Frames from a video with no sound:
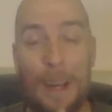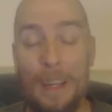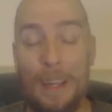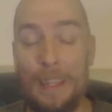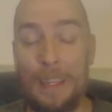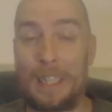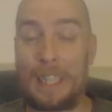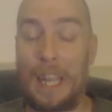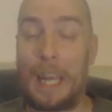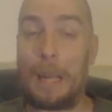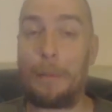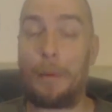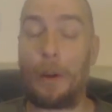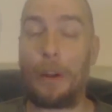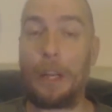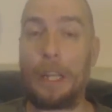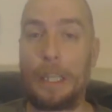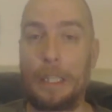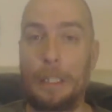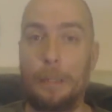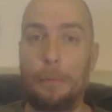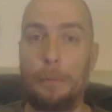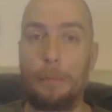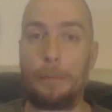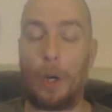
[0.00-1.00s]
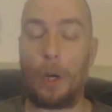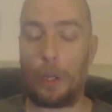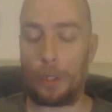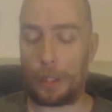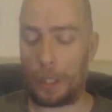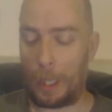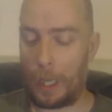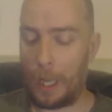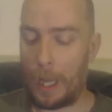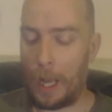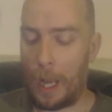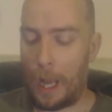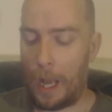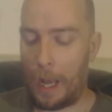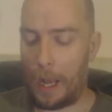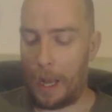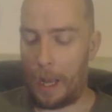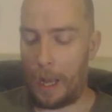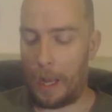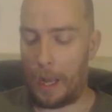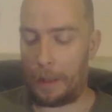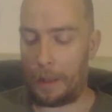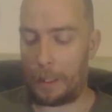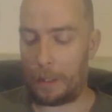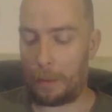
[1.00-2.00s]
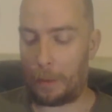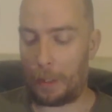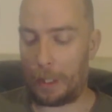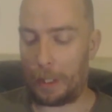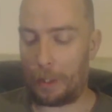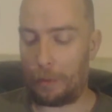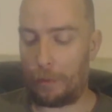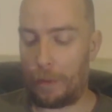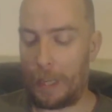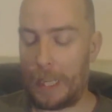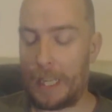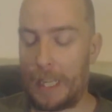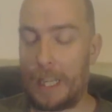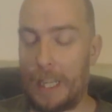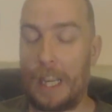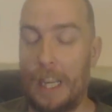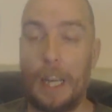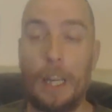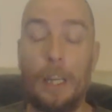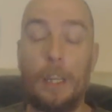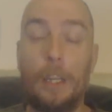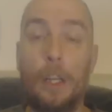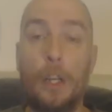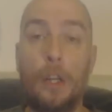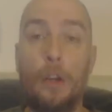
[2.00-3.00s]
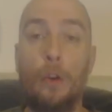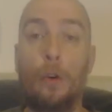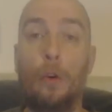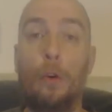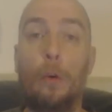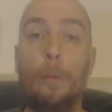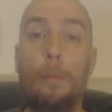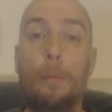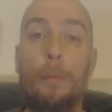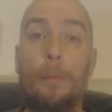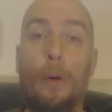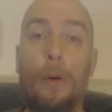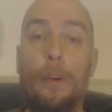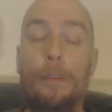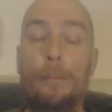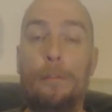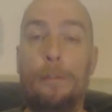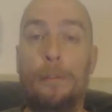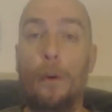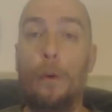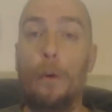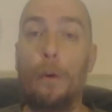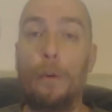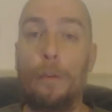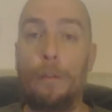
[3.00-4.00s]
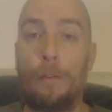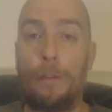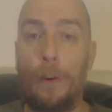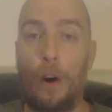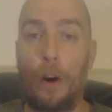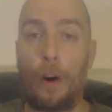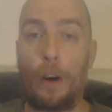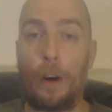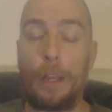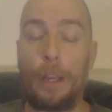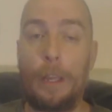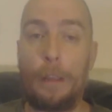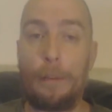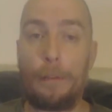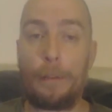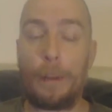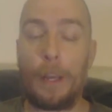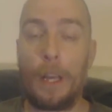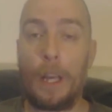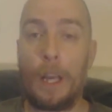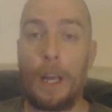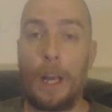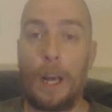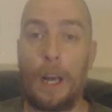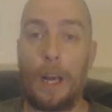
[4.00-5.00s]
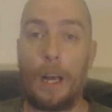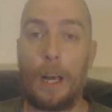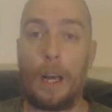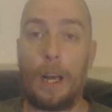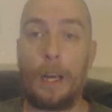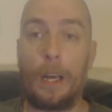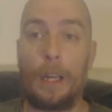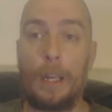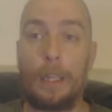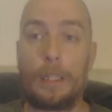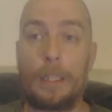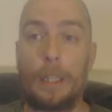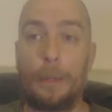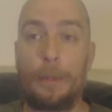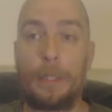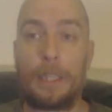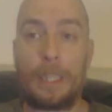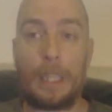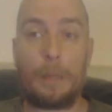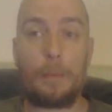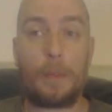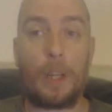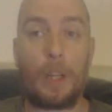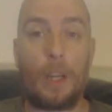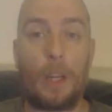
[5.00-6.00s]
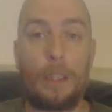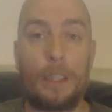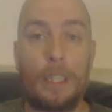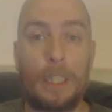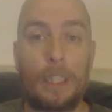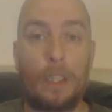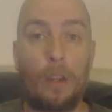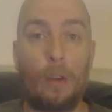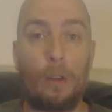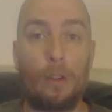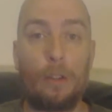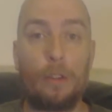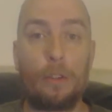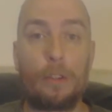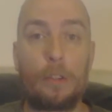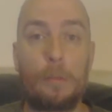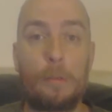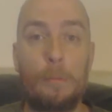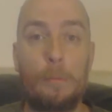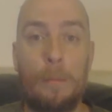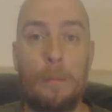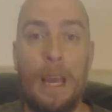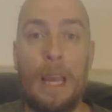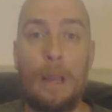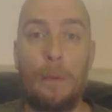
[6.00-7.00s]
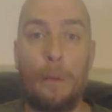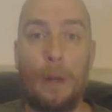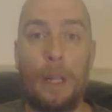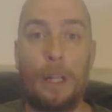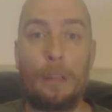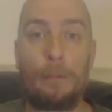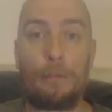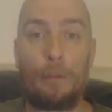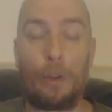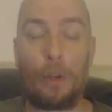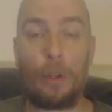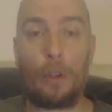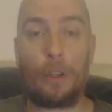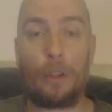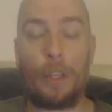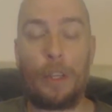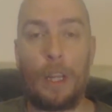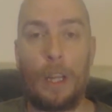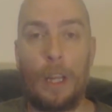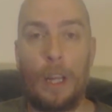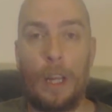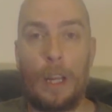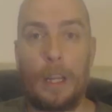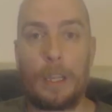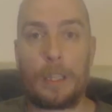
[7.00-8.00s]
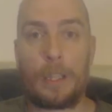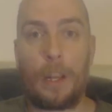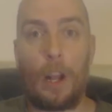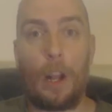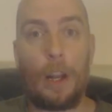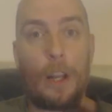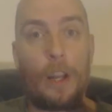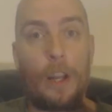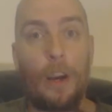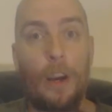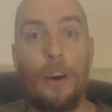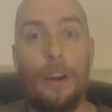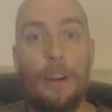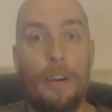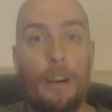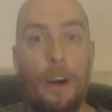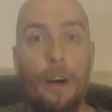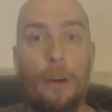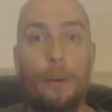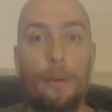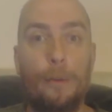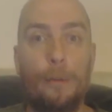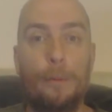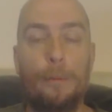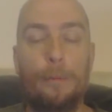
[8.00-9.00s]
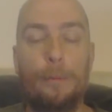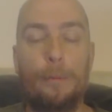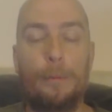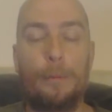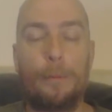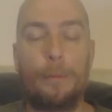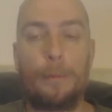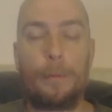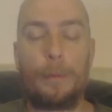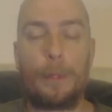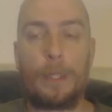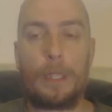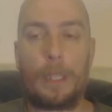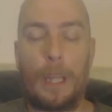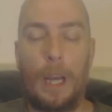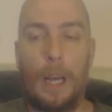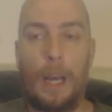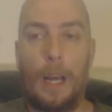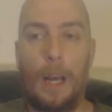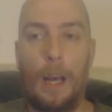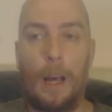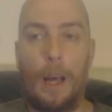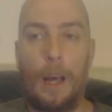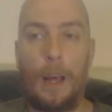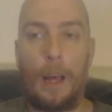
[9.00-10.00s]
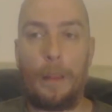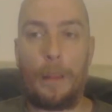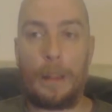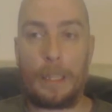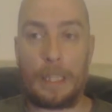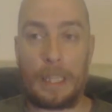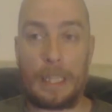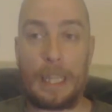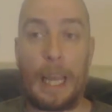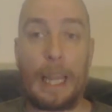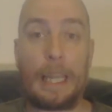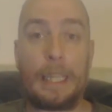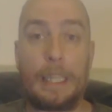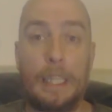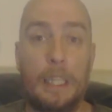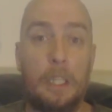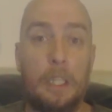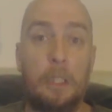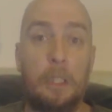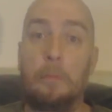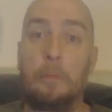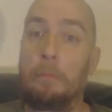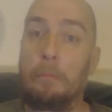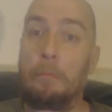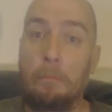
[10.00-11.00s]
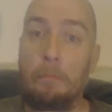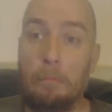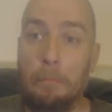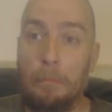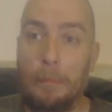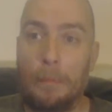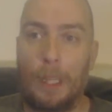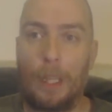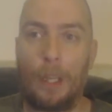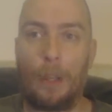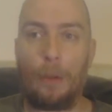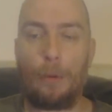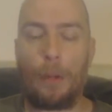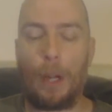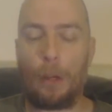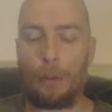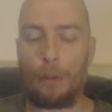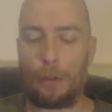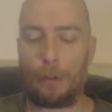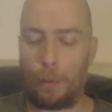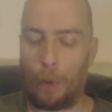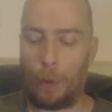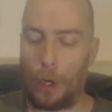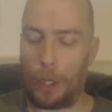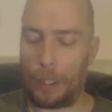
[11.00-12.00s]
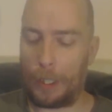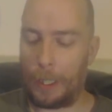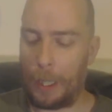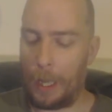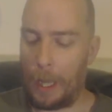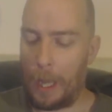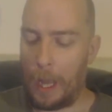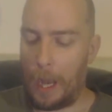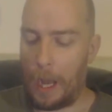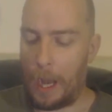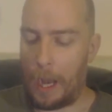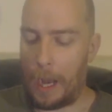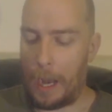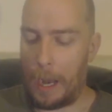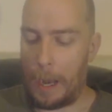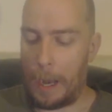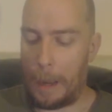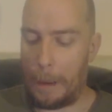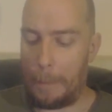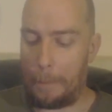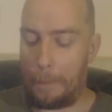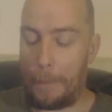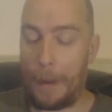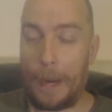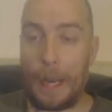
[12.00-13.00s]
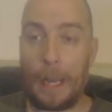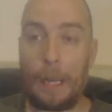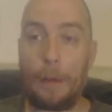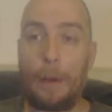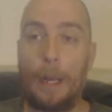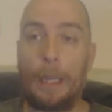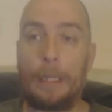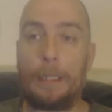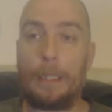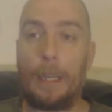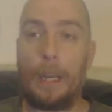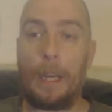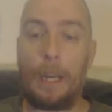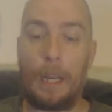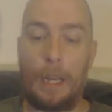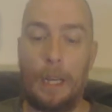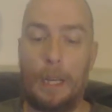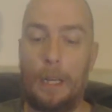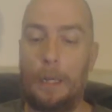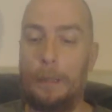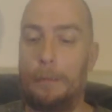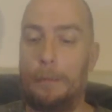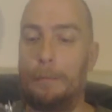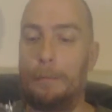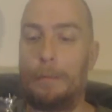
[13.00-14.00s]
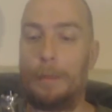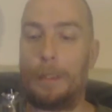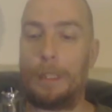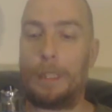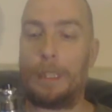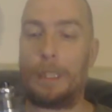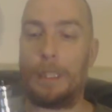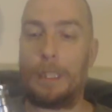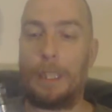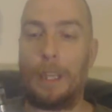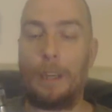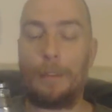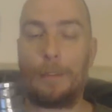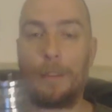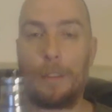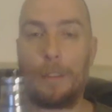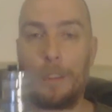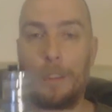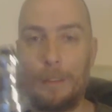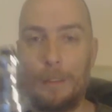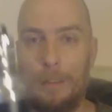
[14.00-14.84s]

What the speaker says: come out the same on each mod. This one is reading at 0.45, so it seems like the coils may well run slightly higher ohms than stated. Who knows why? But anyway, you can see I